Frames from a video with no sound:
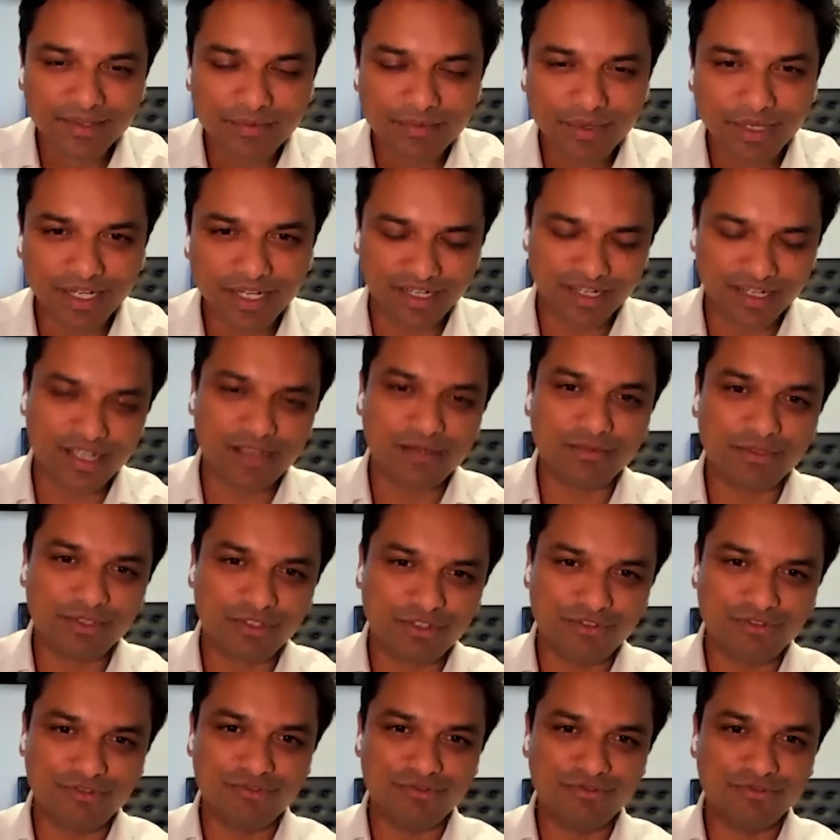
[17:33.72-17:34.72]
When it comes
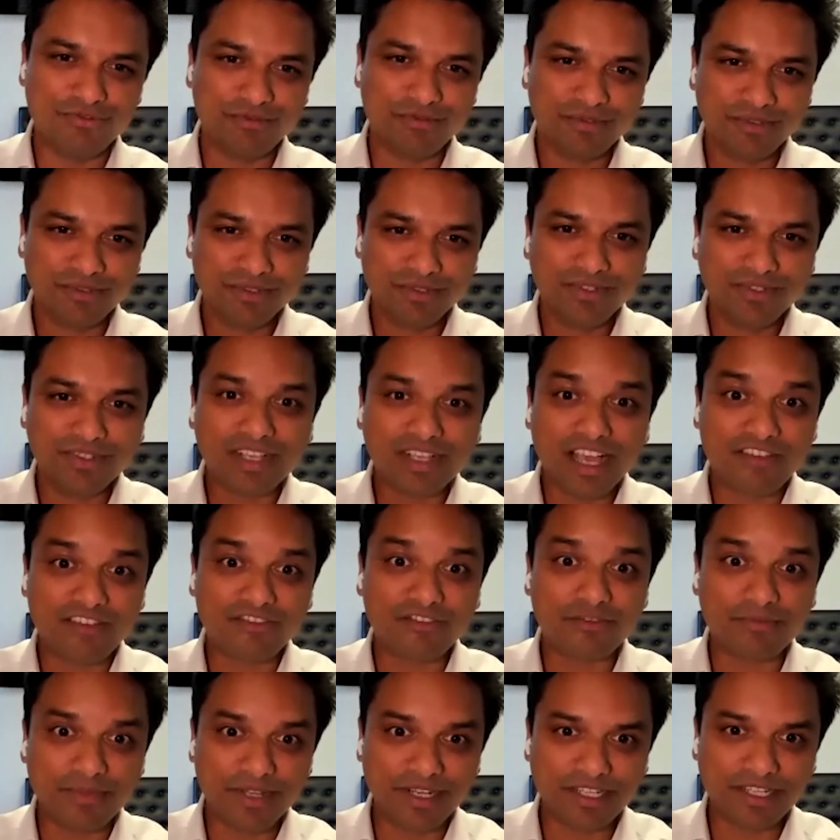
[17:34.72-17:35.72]
to
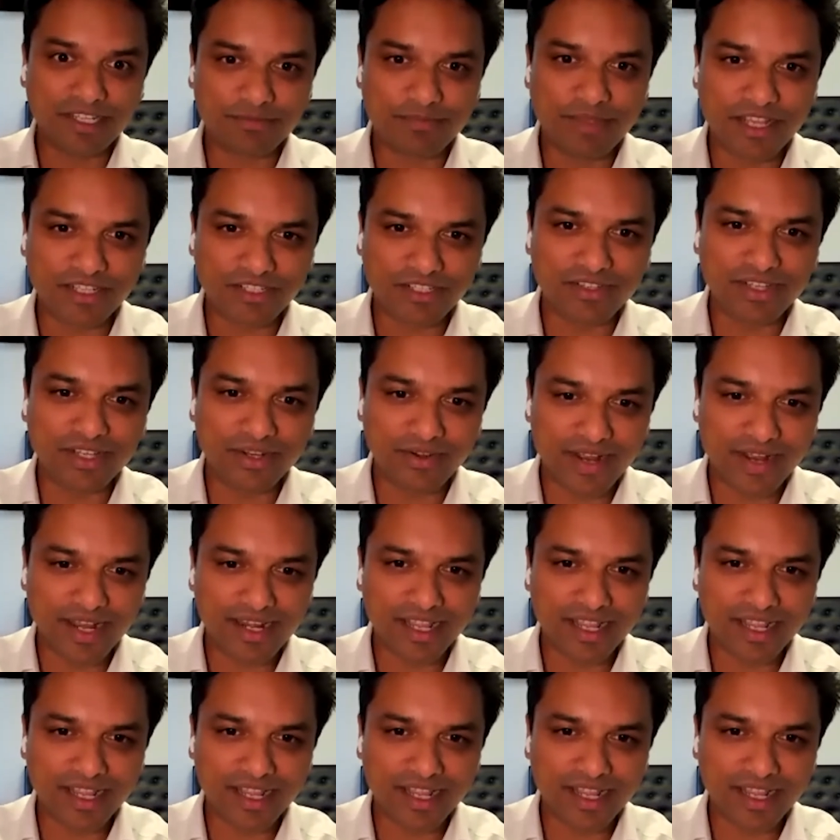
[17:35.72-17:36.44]
government, especially, right?